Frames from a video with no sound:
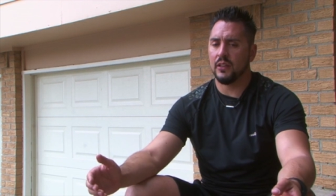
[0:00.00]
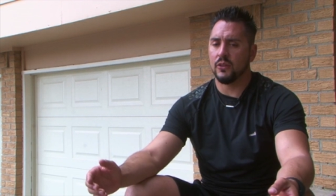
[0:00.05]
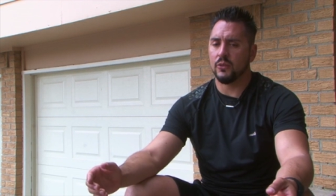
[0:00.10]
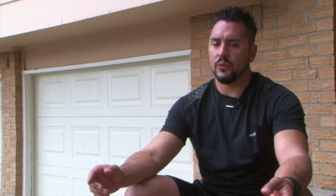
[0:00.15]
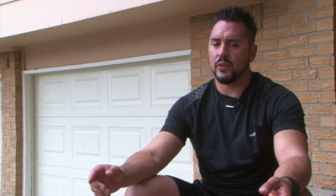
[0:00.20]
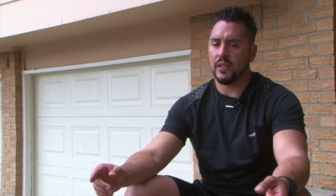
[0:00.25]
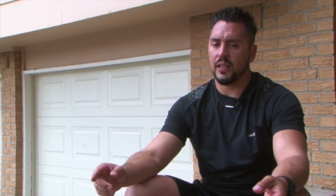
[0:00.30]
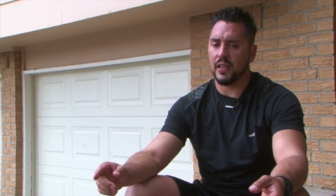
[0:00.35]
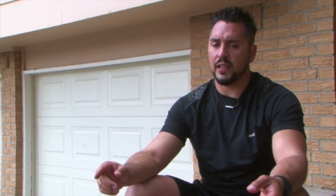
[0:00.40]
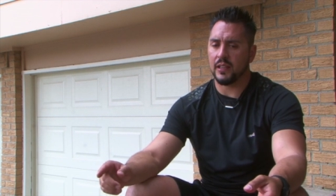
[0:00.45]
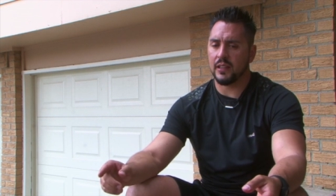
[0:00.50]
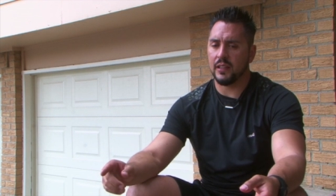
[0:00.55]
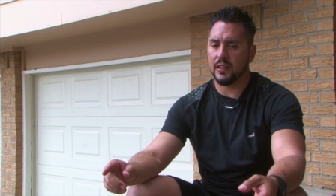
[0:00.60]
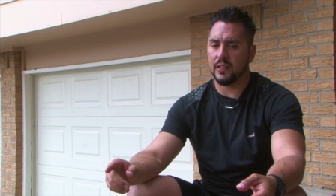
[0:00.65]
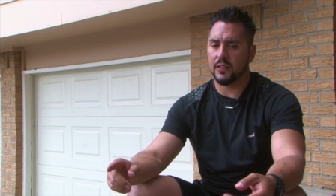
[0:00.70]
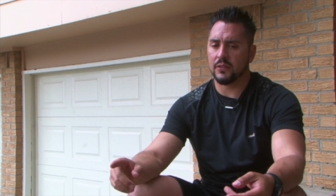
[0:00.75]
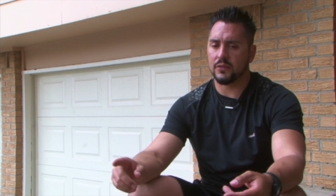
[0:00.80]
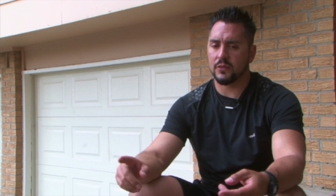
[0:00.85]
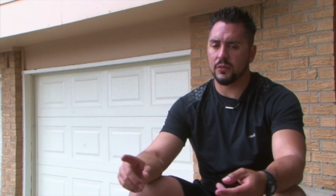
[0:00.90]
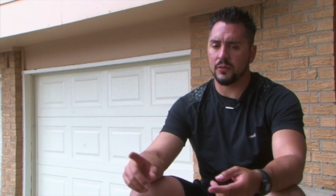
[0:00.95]
we had
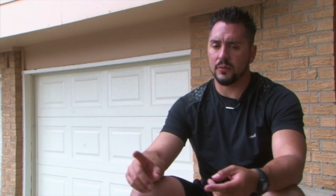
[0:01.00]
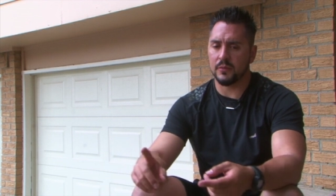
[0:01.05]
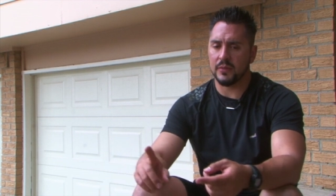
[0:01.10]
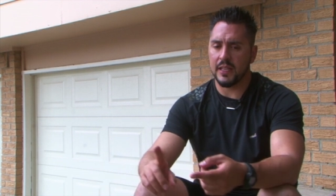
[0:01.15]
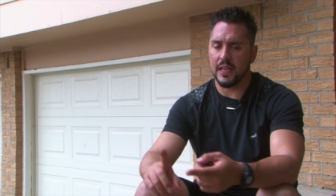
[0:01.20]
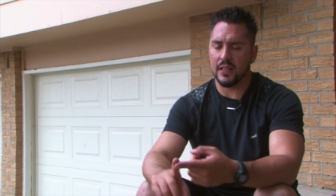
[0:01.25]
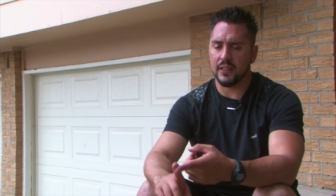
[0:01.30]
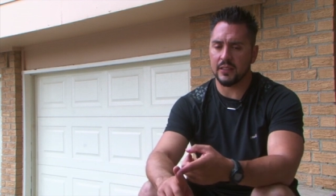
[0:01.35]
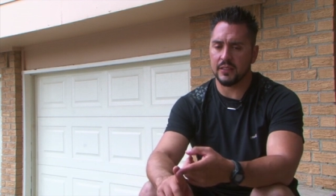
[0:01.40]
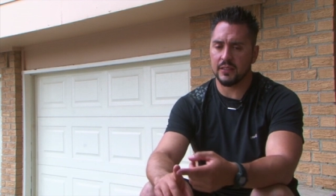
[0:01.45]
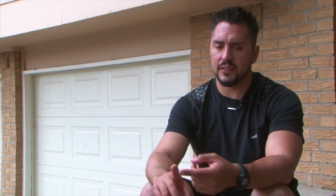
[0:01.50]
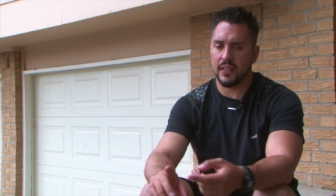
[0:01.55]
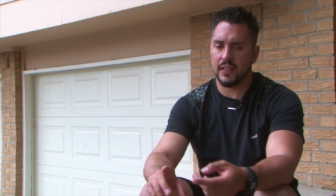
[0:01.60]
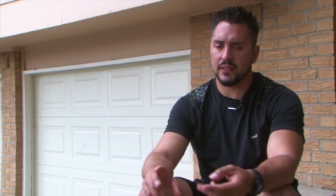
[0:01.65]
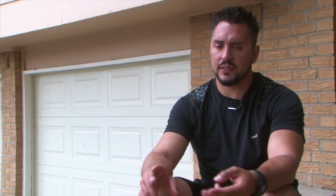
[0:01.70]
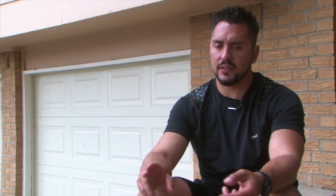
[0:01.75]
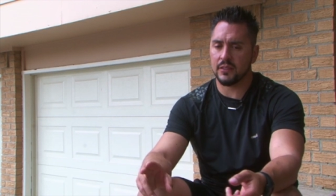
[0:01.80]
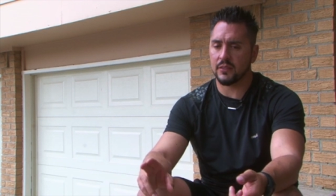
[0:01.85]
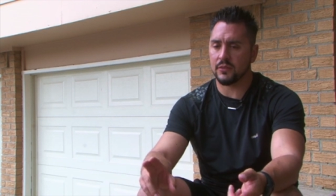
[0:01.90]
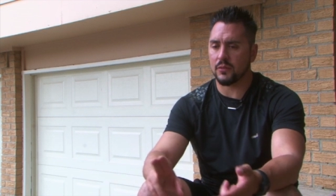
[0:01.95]
kids from Dallas,
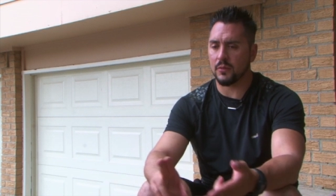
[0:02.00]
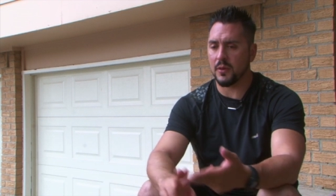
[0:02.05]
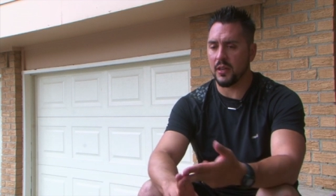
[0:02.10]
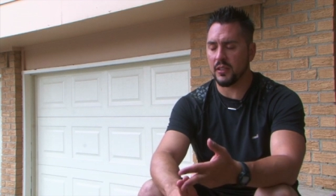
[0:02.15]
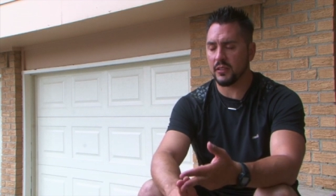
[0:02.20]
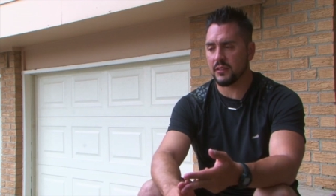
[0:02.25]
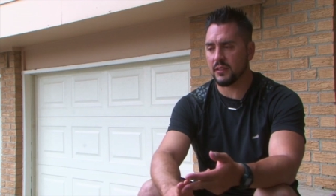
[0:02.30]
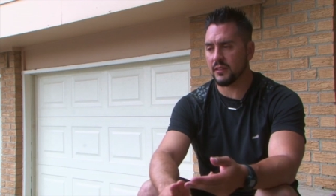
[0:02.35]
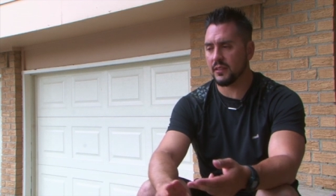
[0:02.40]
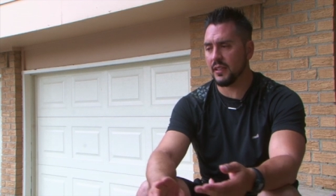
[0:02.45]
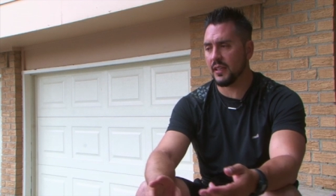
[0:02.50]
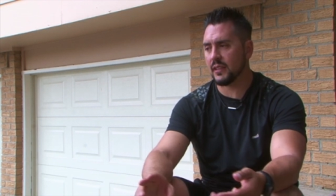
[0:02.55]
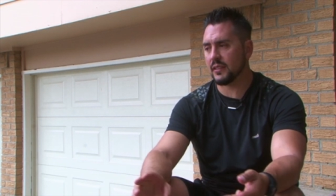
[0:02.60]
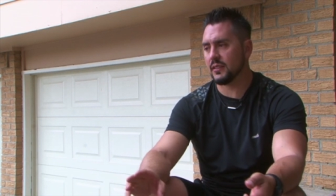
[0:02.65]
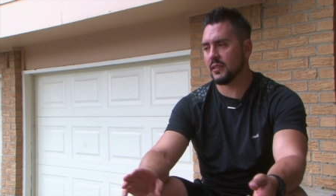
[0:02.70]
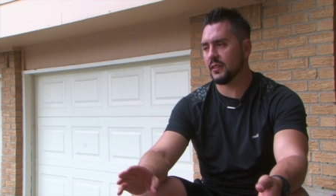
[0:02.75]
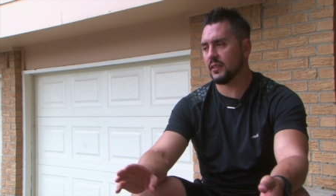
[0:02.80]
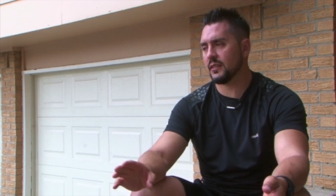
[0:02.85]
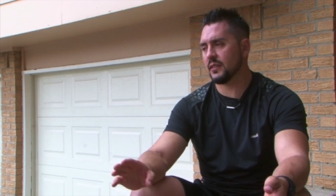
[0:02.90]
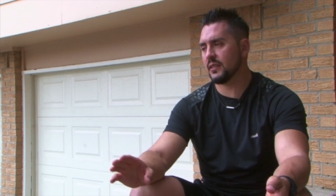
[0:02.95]
Texas, from Austin,
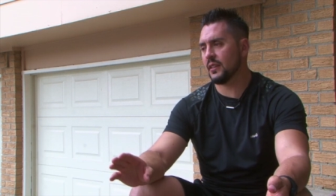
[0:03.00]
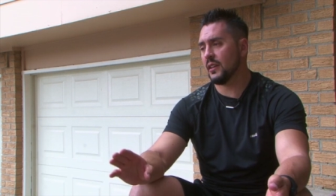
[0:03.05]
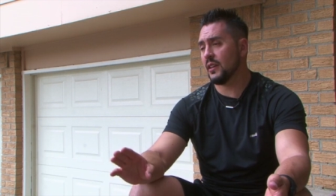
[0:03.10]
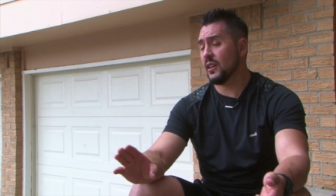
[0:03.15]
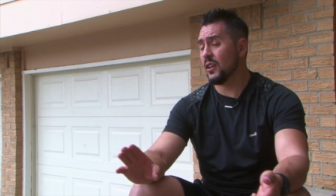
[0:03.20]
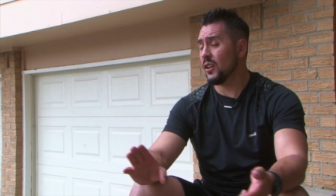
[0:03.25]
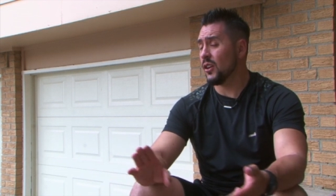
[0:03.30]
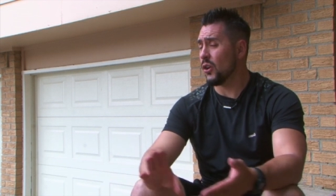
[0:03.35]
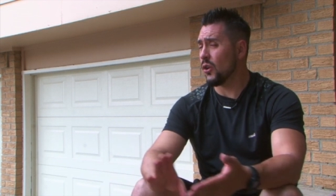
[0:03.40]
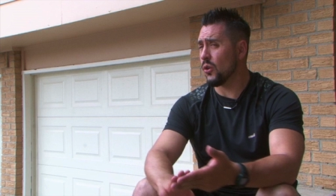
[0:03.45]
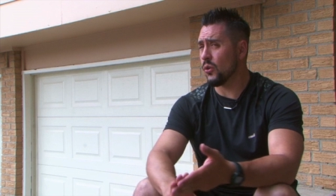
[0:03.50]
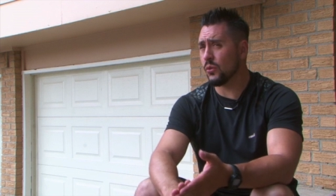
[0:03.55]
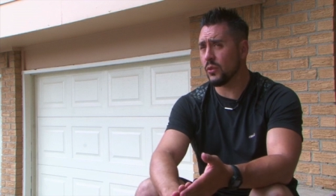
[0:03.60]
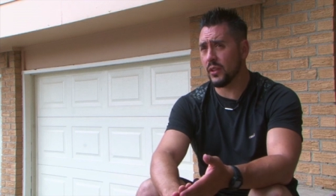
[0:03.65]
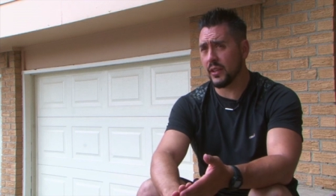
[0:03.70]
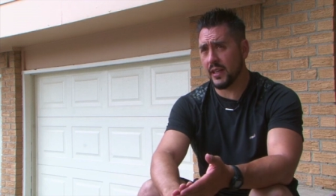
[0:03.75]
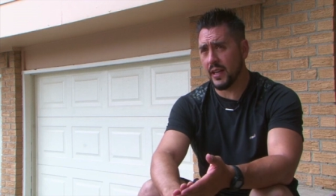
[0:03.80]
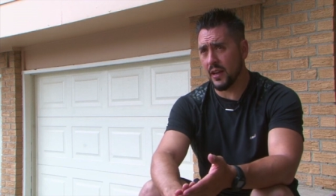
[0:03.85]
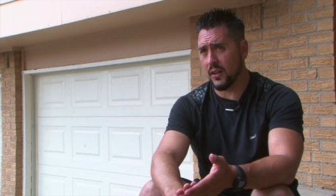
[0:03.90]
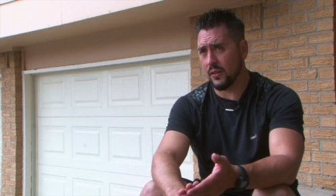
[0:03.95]
Texas,
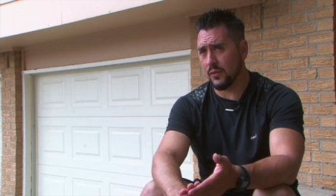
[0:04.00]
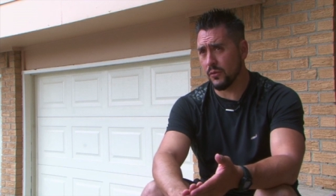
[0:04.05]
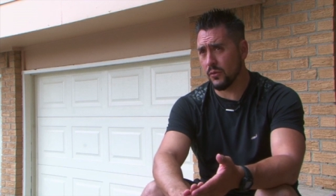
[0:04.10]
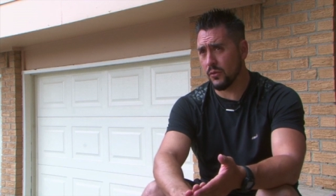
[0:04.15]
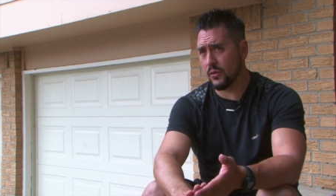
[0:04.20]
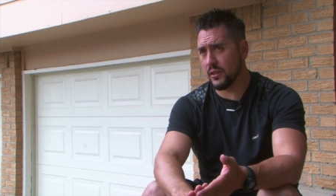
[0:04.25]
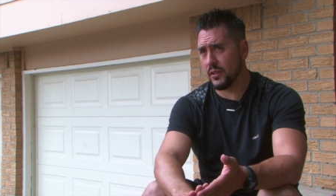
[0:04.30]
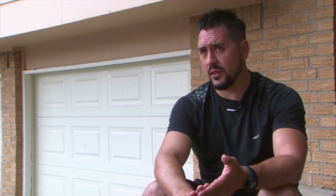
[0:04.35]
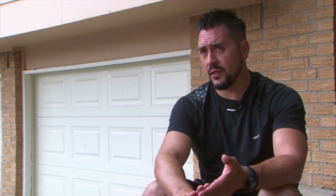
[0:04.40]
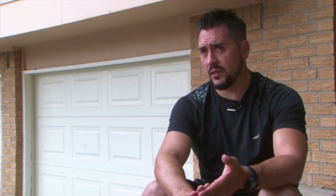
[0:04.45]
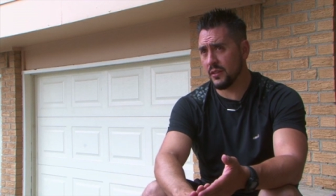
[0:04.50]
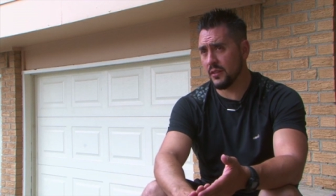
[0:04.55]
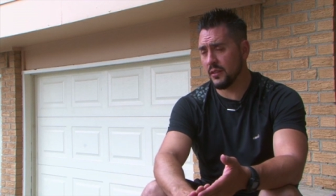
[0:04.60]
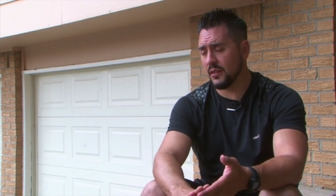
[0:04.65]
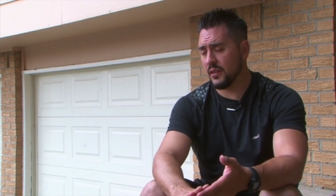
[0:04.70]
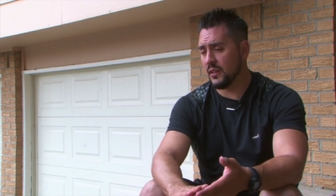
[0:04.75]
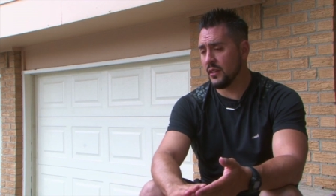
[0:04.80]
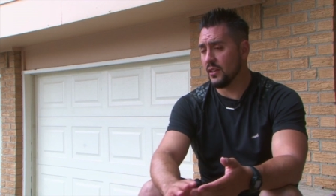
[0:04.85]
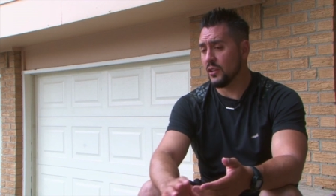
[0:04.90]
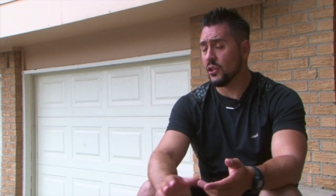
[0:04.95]
Oakland, California,
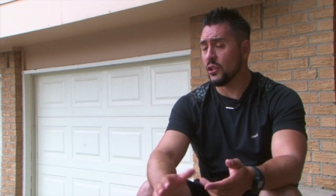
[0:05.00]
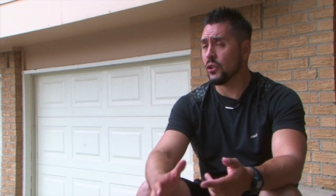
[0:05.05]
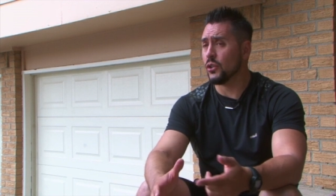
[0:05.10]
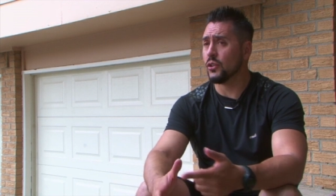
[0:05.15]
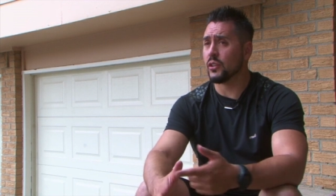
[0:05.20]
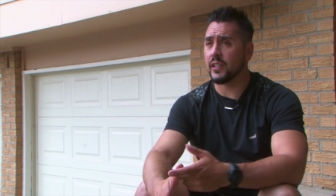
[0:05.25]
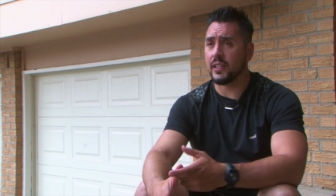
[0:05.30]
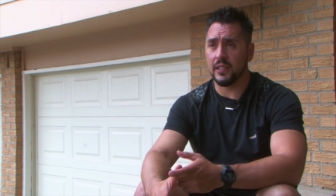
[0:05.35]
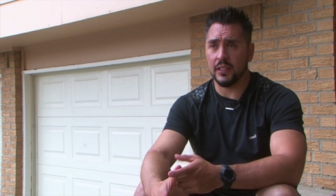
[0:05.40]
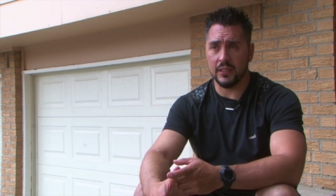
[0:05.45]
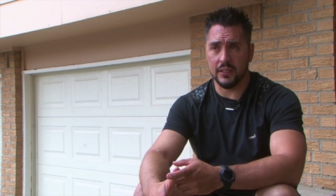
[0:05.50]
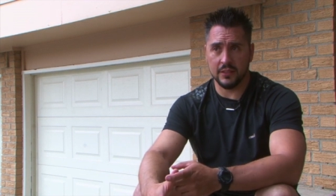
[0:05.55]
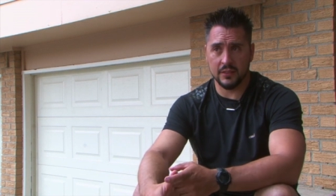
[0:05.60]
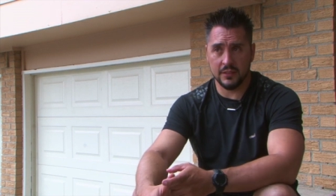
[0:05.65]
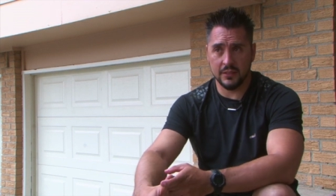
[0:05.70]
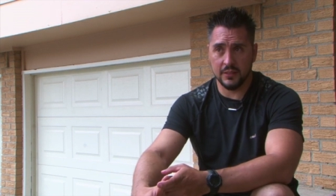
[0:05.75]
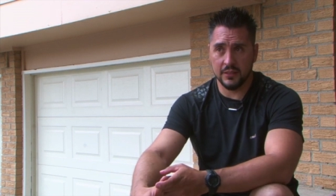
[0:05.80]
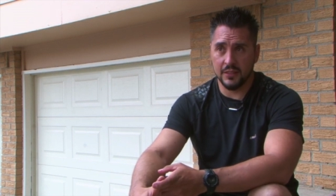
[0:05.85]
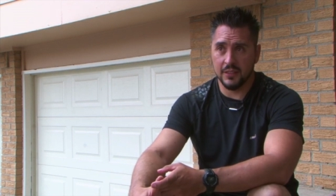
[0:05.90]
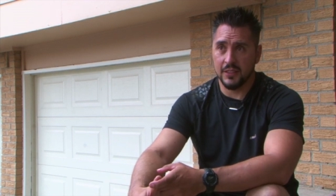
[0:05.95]
hood
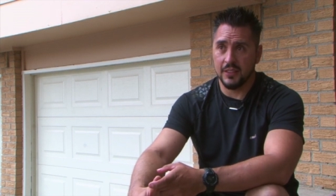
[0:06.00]
kids.